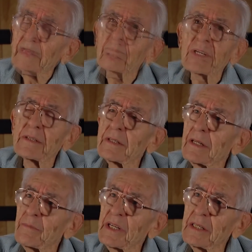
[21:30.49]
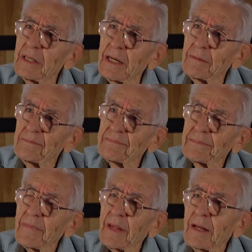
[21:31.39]
But in the meantime,
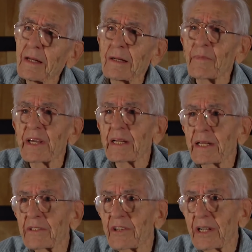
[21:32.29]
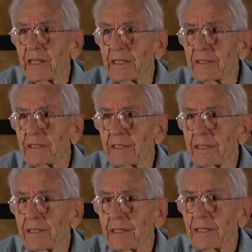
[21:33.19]
my electronics
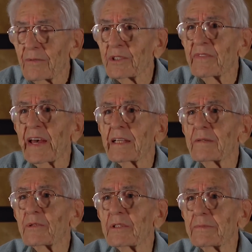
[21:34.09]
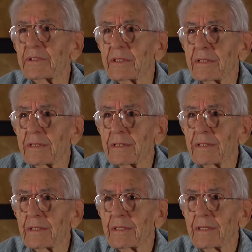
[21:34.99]
was vacuum tubes.
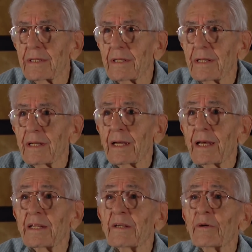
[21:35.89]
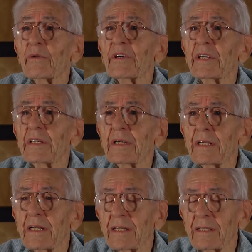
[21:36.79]
And here we were,
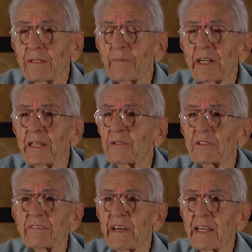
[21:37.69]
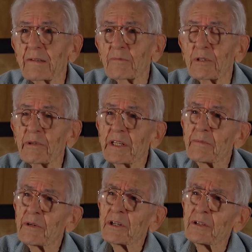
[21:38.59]
and nobody used a vacuum tube
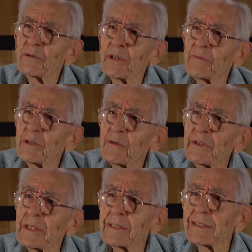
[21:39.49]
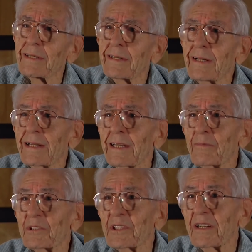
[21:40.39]
anymore or knew what one was. It
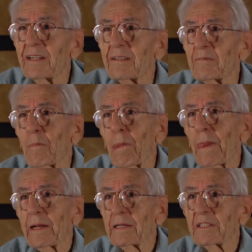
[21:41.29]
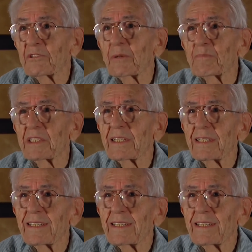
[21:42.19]
was all little chips,